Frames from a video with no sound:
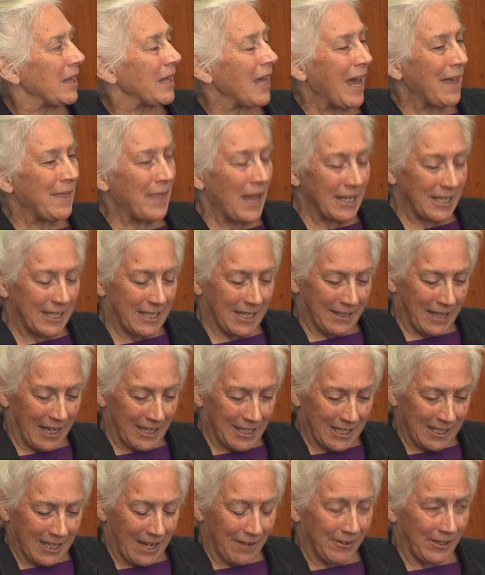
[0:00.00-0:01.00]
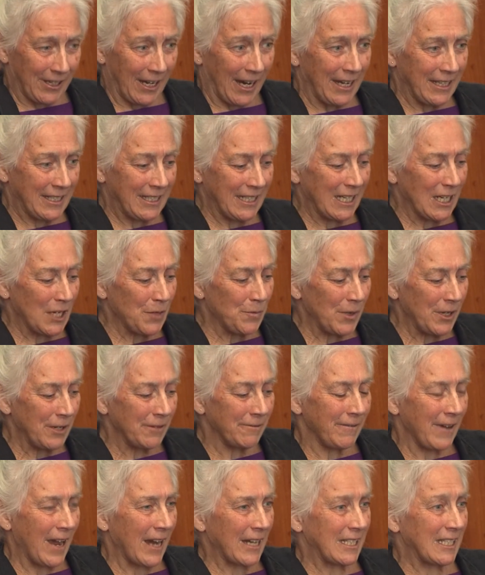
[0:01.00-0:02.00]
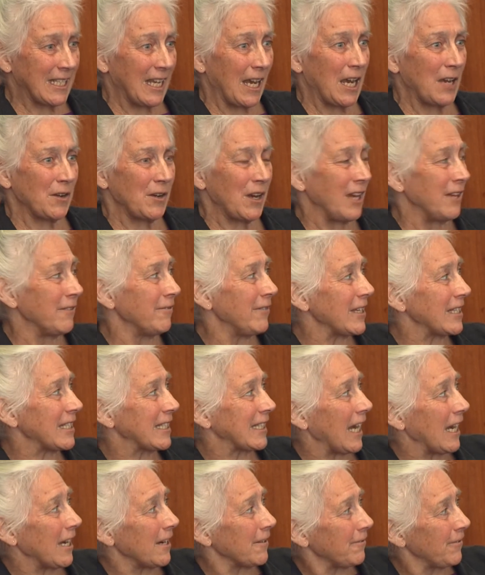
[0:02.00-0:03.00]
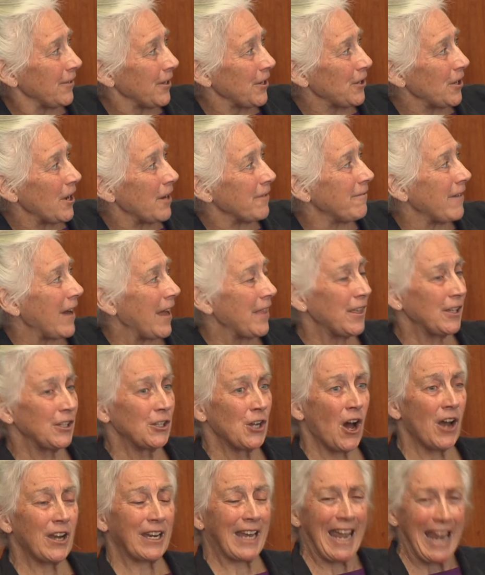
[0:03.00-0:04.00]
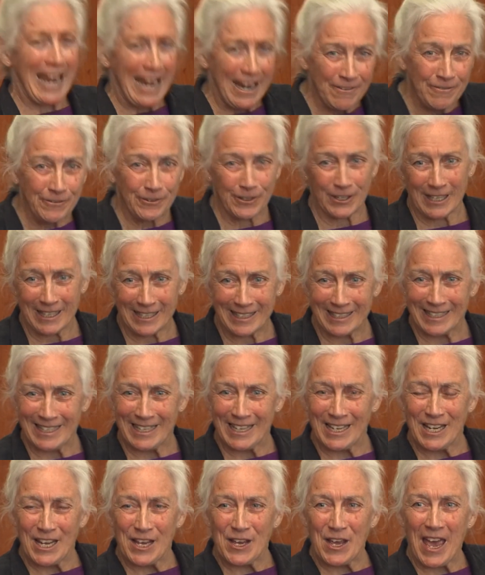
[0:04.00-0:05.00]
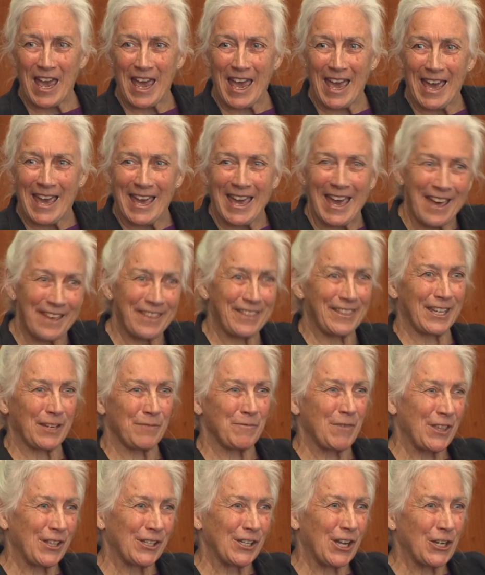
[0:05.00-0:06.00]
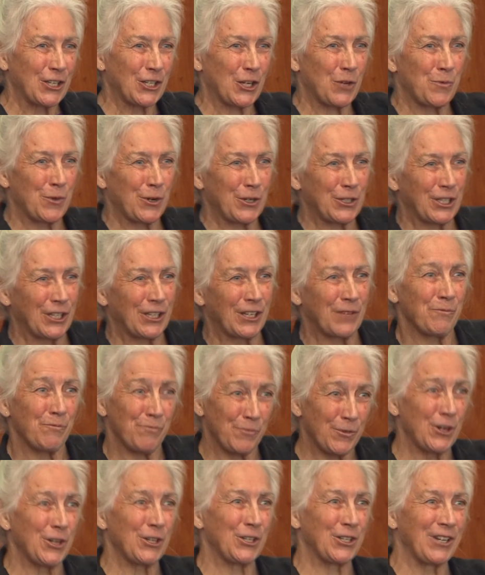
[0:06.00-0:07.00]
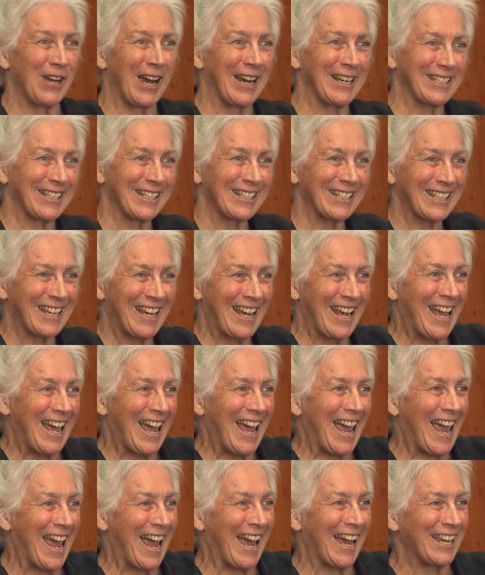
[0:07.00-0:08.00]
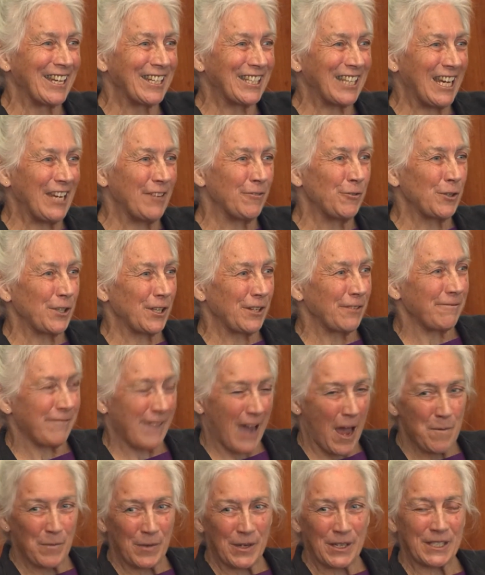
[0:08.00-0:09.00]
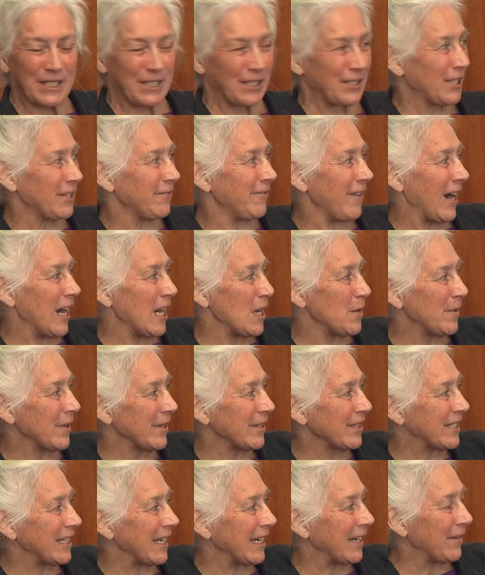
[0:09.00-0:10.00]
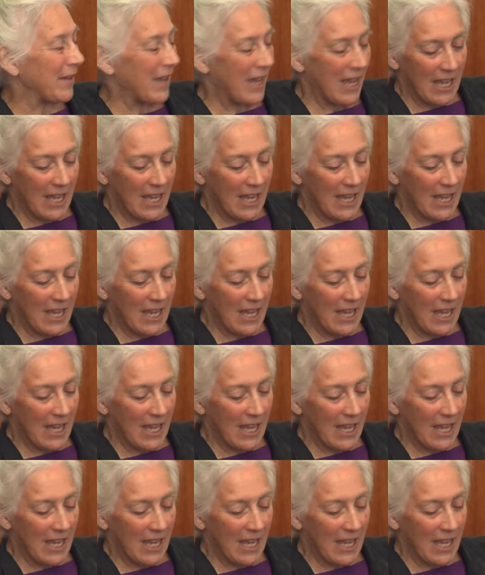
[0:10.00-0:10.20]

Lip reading: And that's a lovely idea, but in fact, as I investigate it further, I find that not every ethnic mythological person Persianizes, and even within families, there's a variability.